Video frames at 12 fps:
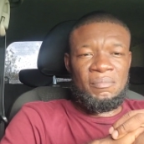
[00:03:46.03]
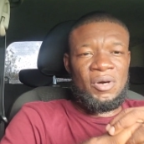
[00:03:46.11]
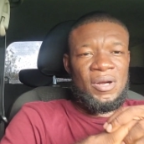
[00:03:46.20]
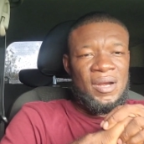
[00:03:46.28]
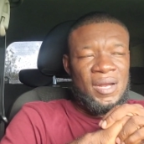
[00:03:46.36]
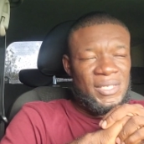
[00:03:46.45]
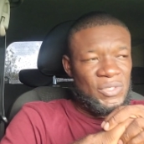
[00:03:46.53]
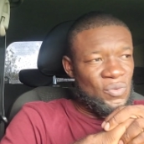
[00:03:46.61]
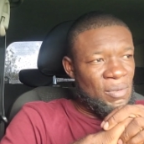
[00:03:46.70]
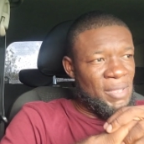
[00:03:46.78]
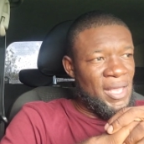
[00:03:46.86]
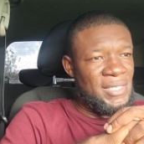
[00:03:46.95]
But listen
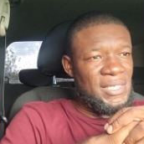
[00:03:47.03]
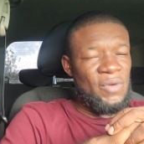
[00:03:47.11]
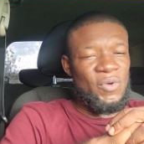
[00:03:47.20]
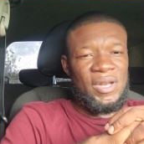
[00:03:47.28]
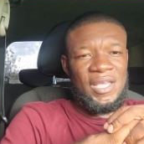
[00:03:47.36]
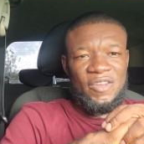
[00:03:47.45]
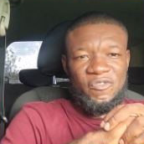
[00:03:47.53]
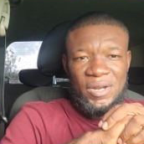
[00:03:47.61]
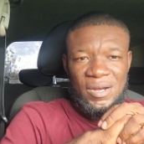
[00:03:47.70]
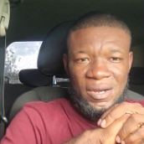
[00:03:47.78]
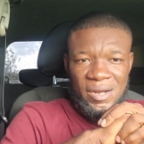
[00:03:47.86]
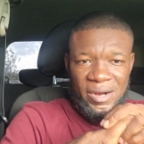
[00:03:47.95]
when me I say, we need to
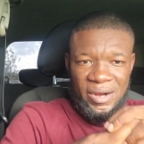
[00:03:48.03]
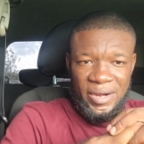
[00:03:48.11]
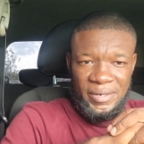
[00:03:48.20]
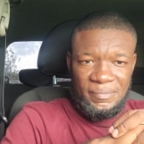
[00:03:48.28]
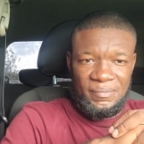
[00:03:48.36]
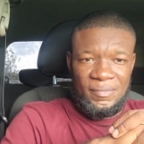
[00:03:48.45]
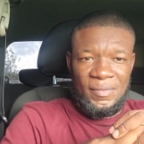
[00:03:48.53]
learn